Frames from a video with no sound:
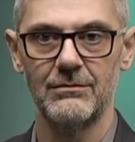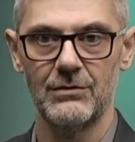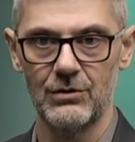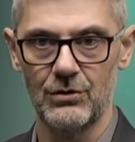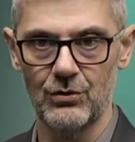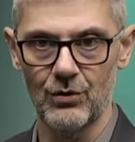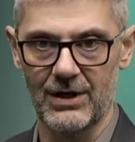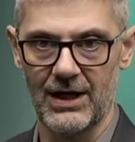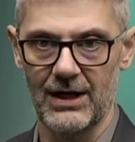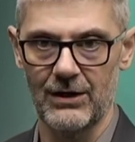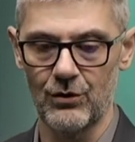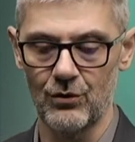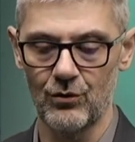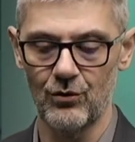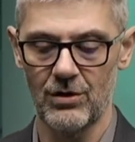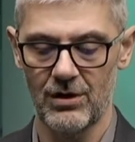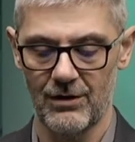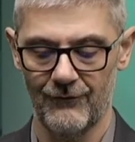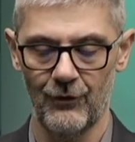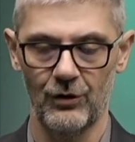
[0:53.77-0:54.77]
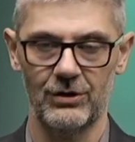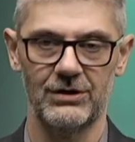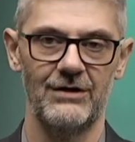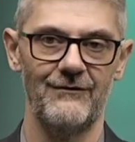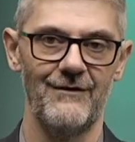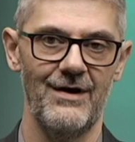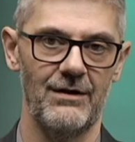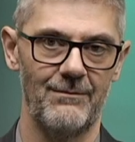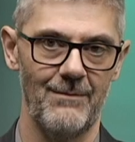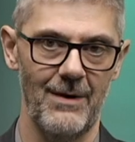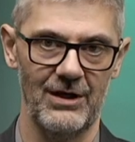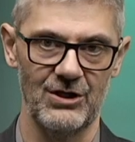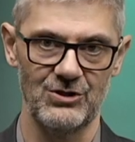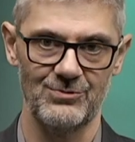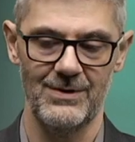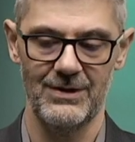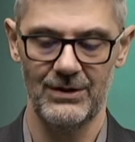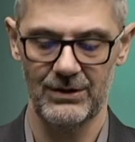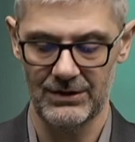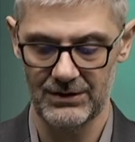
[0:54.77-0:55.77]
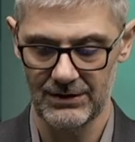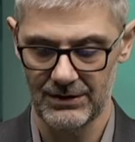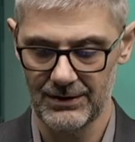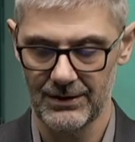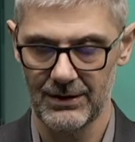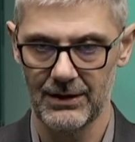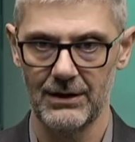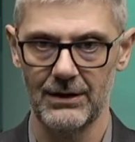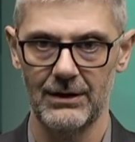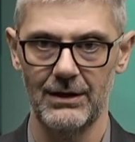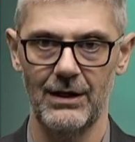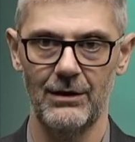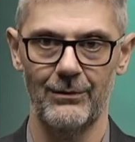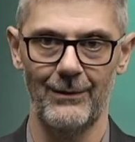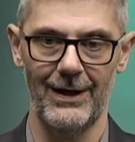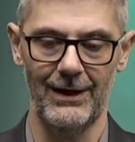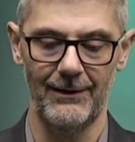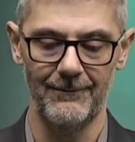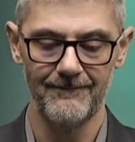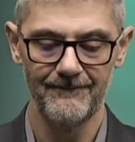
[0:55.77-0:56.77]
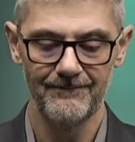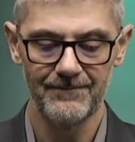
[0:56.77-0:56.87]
you can use water and waste management as well.